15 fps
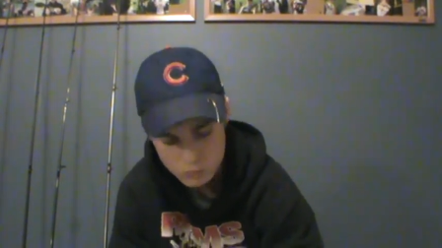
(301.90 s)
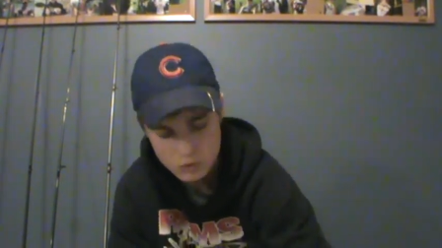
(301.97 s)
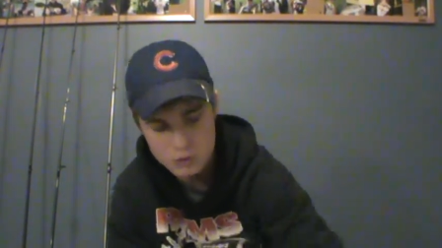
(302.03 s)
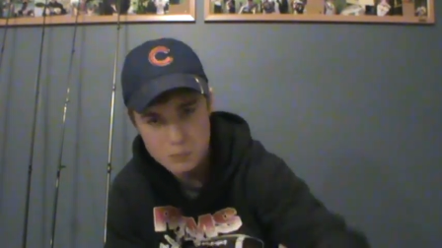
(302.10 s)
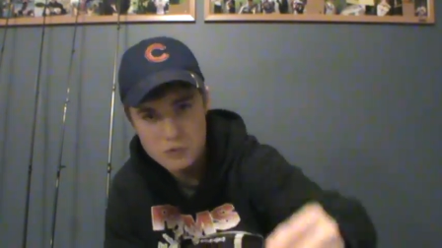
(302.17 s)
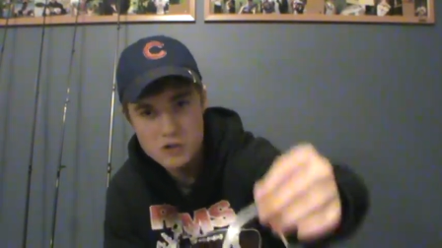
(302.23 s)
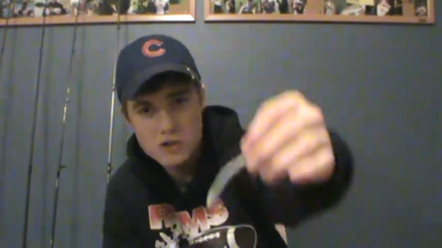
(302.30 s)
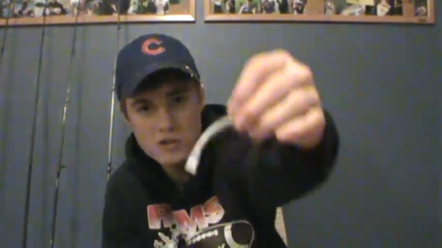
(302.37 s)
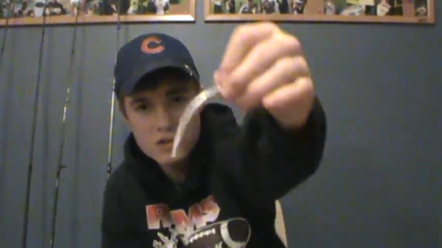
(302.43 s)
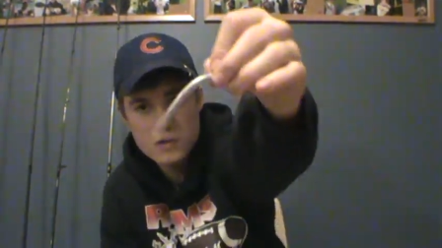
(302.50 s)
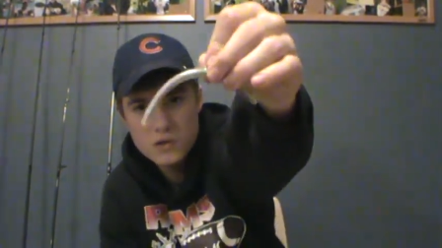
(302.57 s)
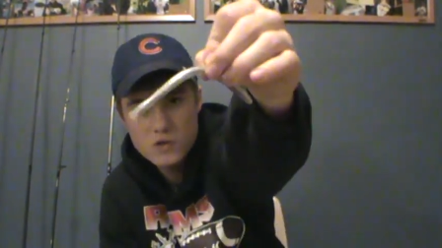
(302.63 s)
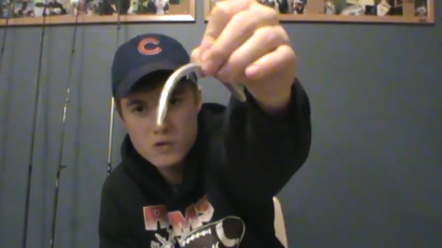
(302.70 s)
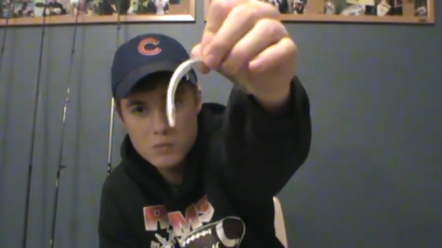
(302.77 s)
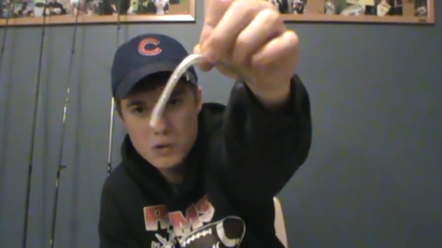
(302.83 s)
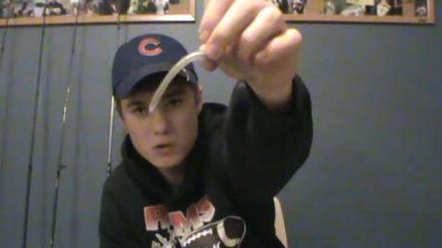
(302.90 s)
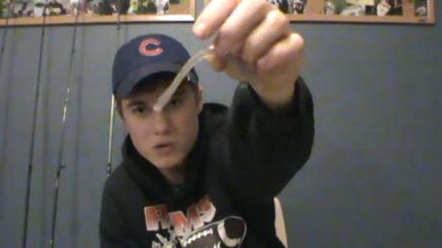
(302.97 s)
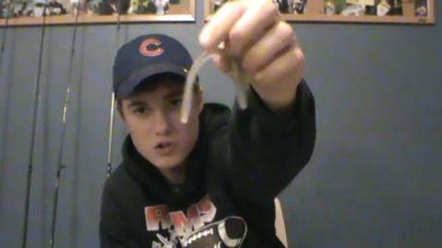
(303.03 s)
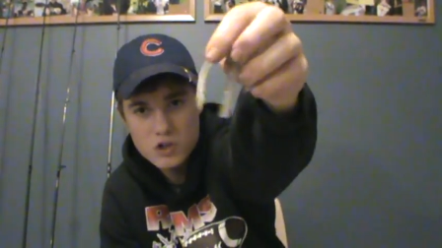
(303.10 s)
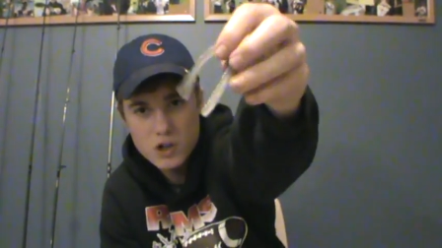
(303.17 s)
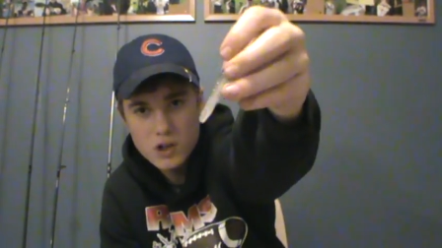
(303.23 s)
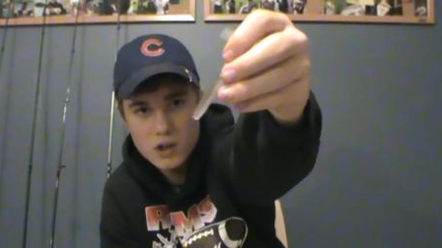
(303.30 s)
worms, smoking
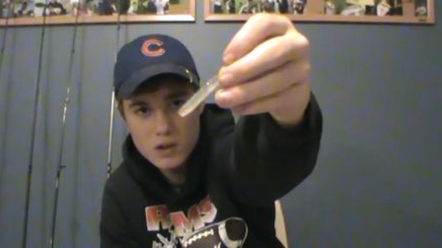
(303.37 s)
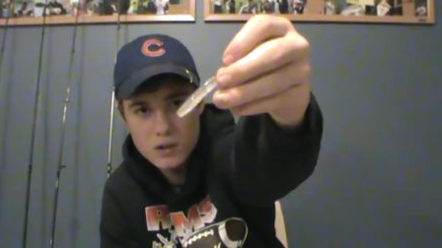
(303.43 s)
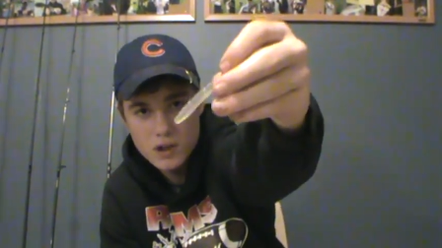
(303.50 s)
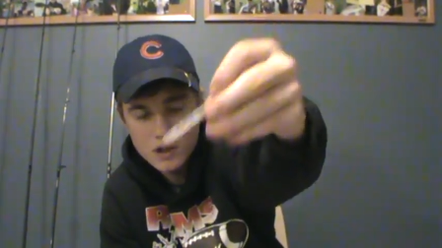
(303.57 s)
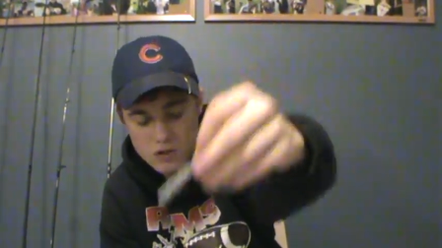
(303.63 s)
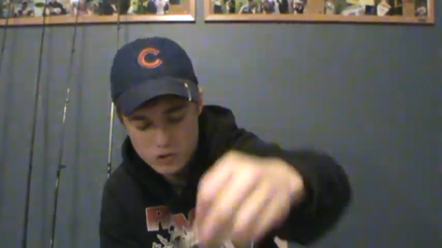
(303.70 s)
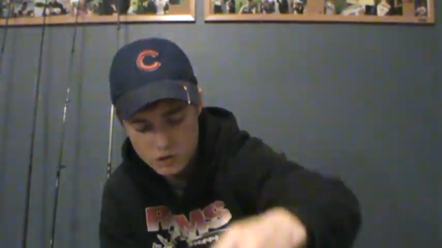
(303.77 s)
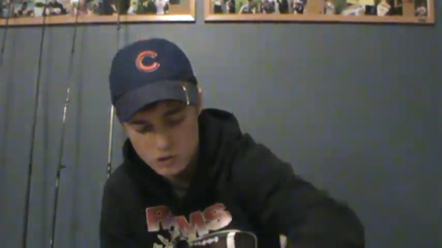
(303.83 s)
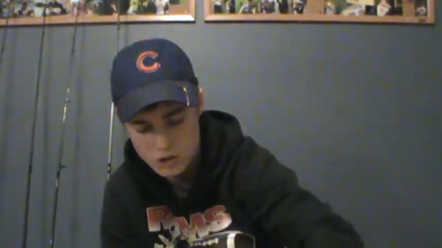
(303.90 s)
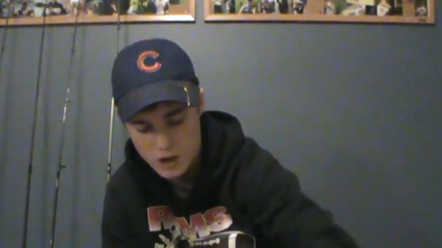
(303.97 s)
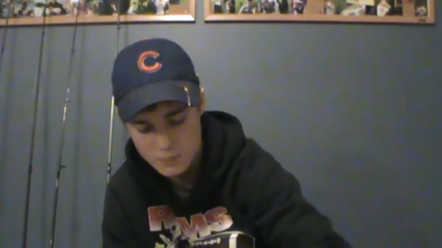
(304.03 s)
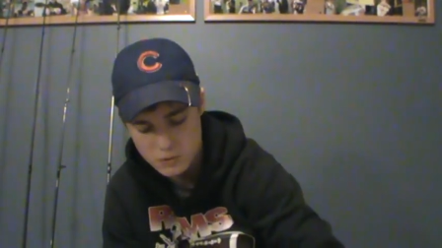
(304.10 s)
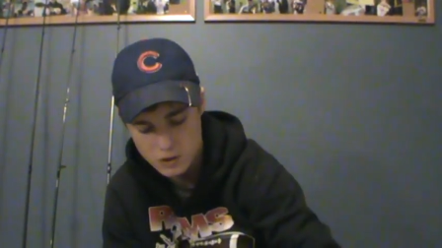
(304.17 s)
shad. I usually drop